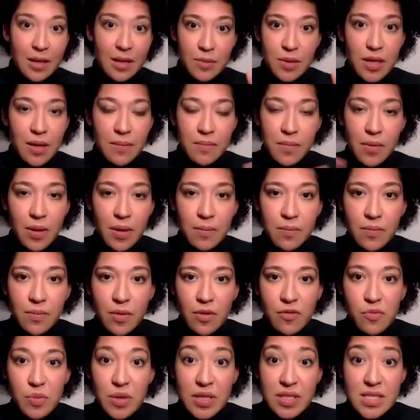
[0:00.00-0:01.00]
I mean, I'm, I'm
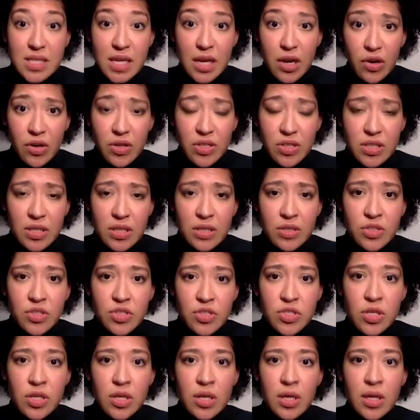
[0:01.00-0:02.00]
of mixed heritage.